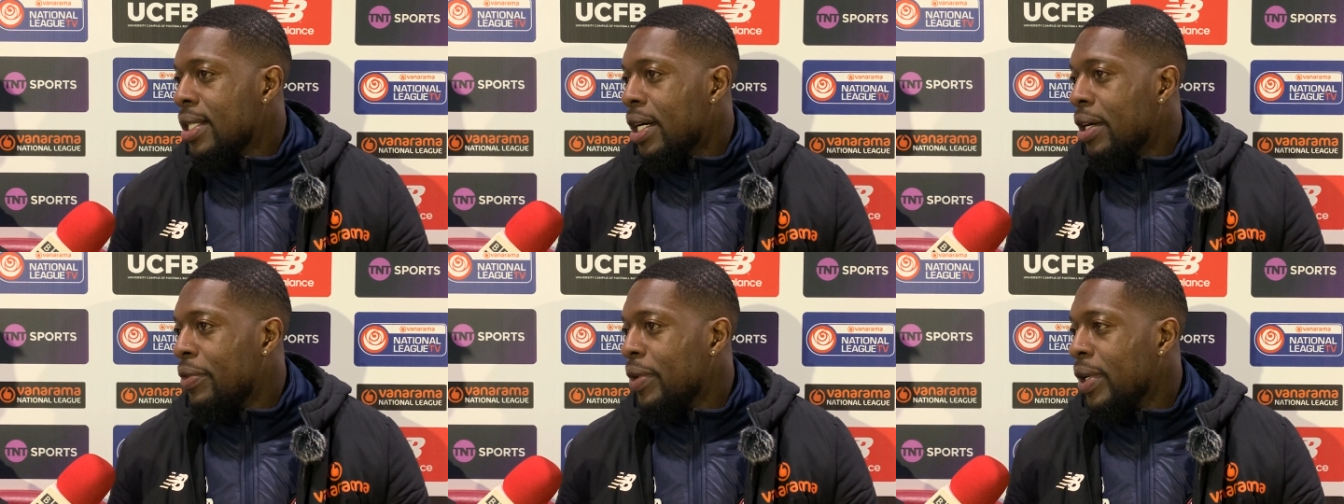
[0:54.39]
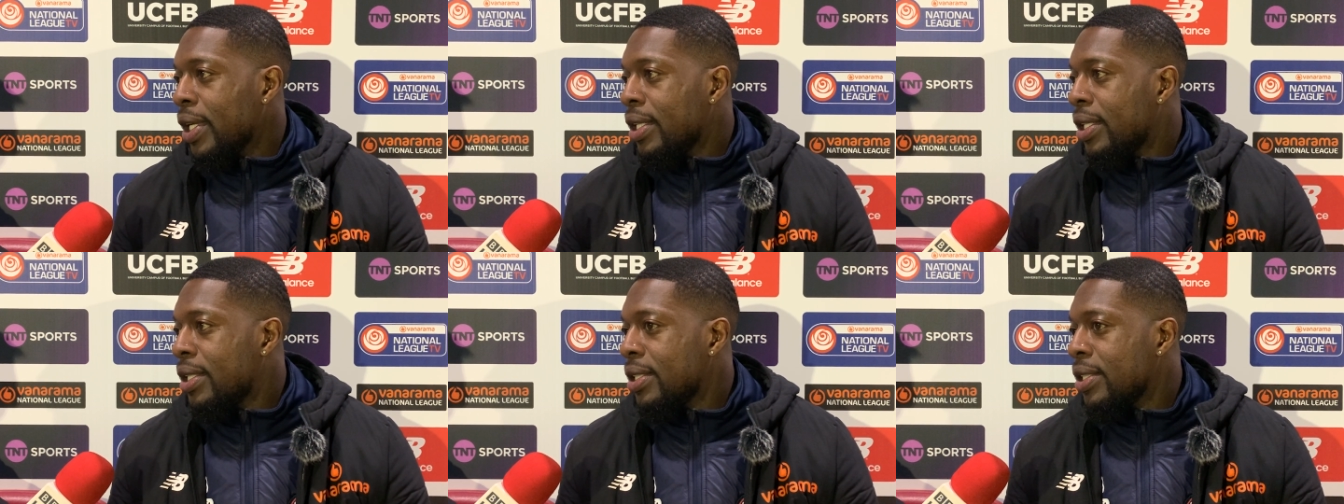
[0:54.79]
I
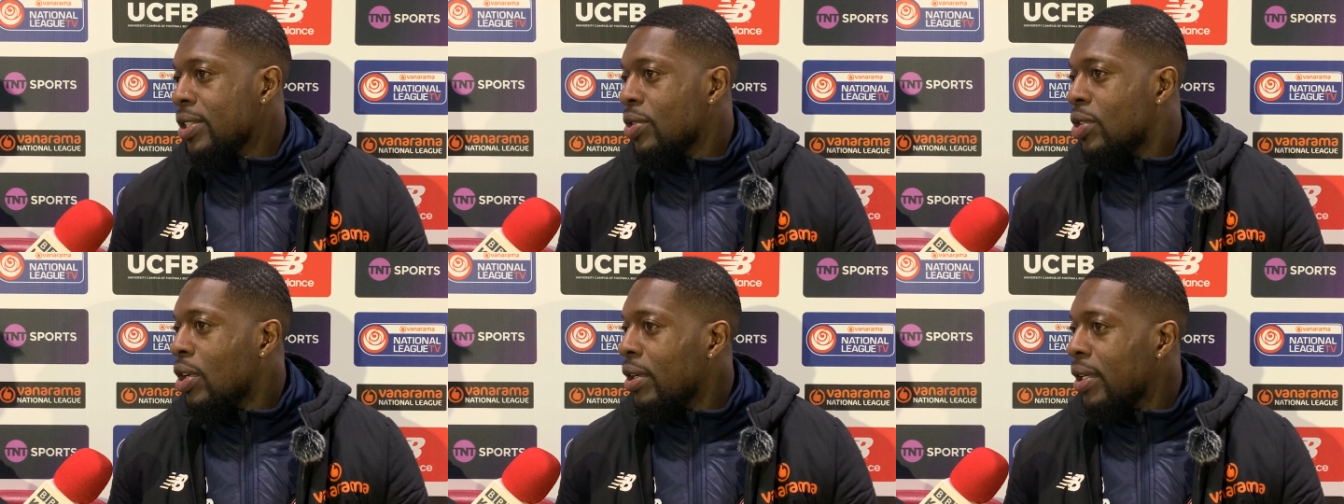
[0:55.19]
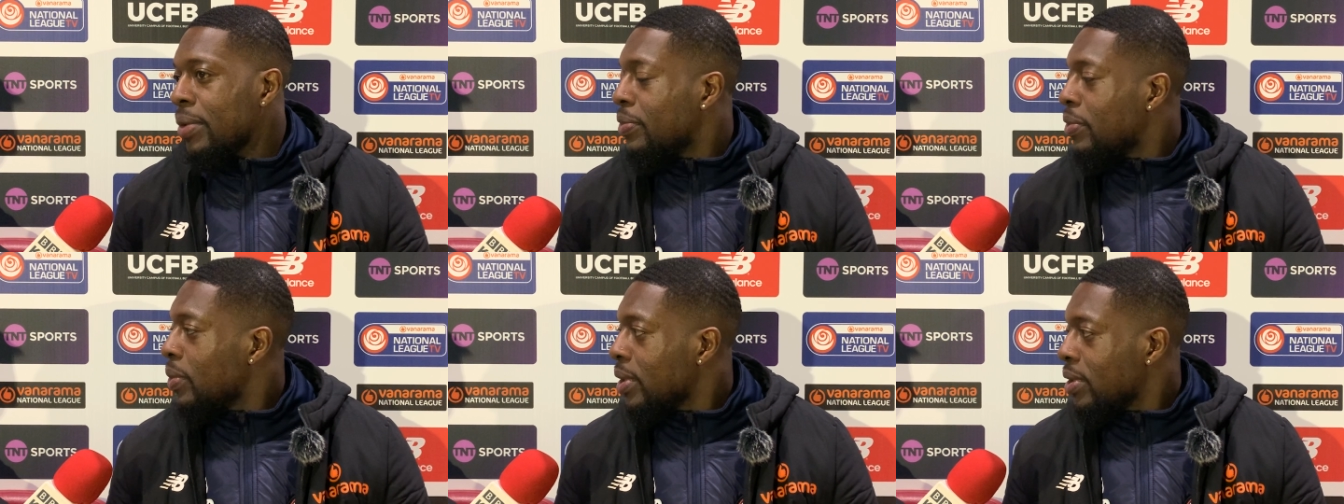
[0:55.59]
think you can
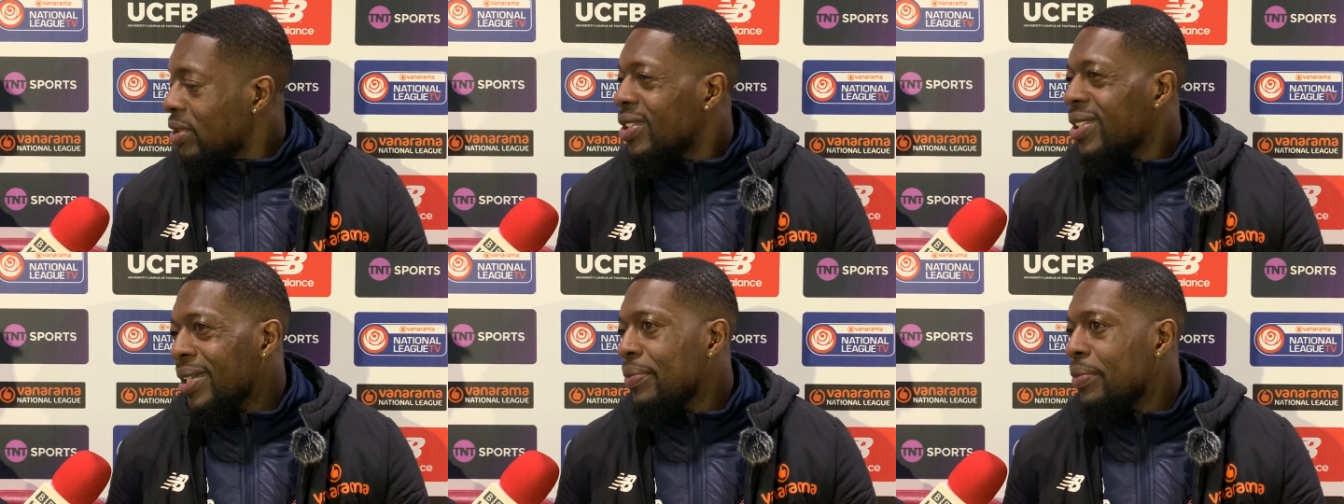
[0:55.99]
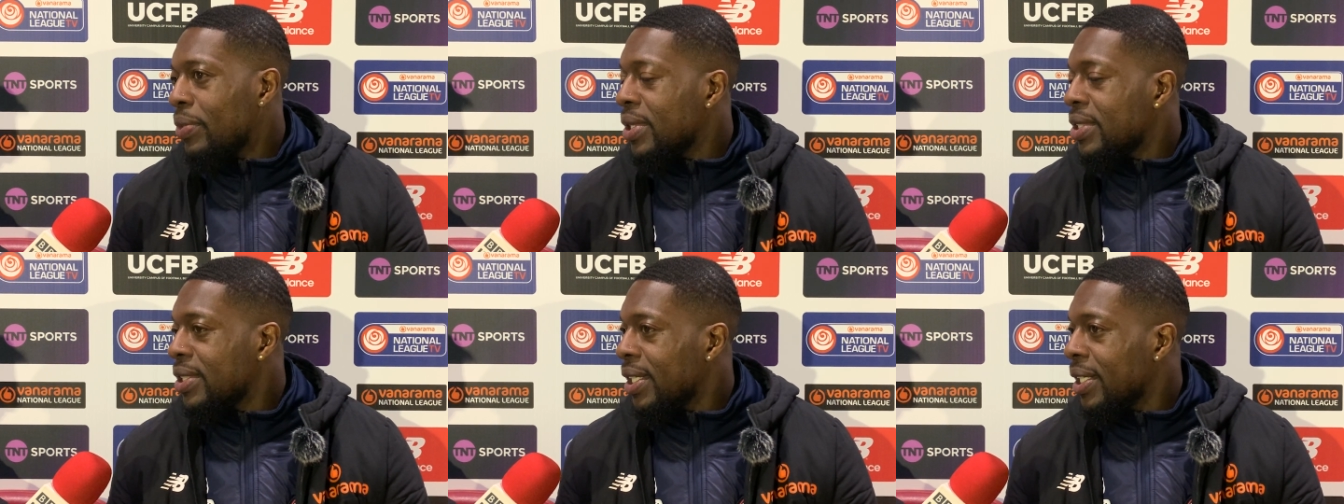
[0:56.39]

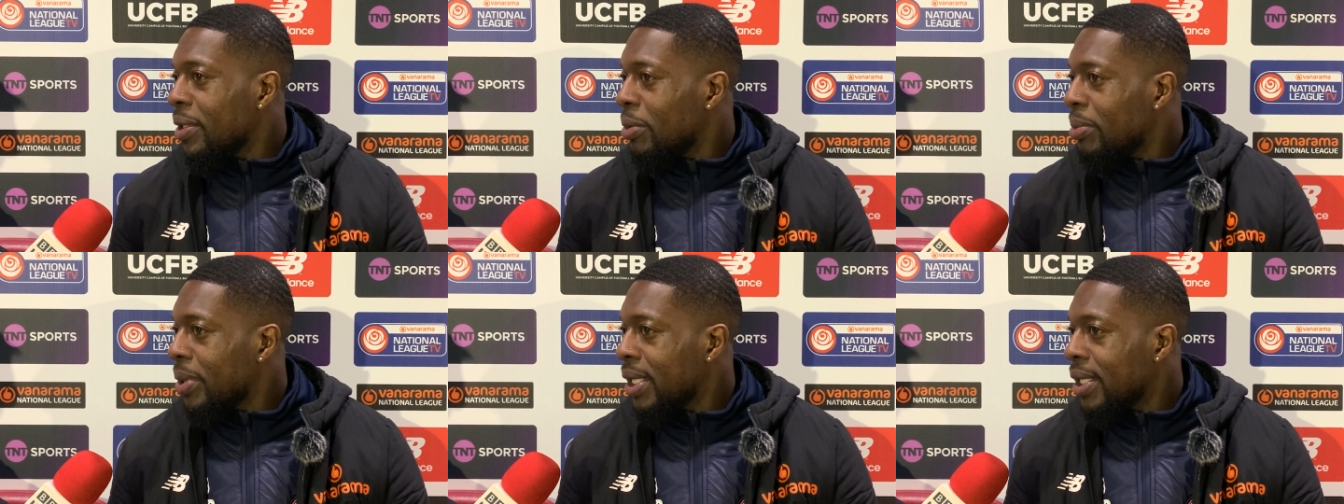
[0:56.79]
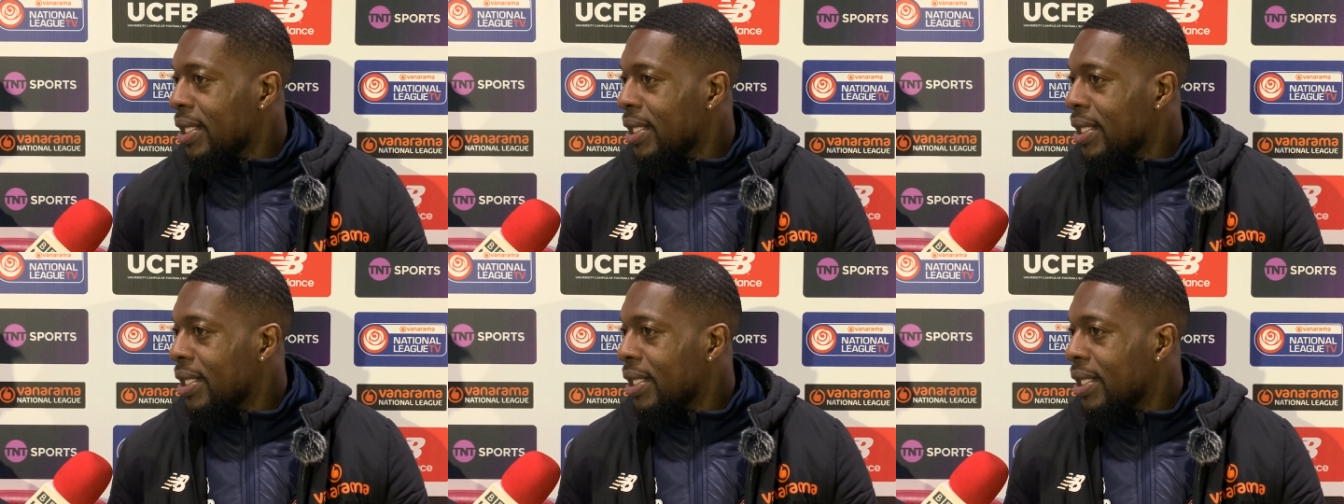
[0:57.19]
influence it a little bit.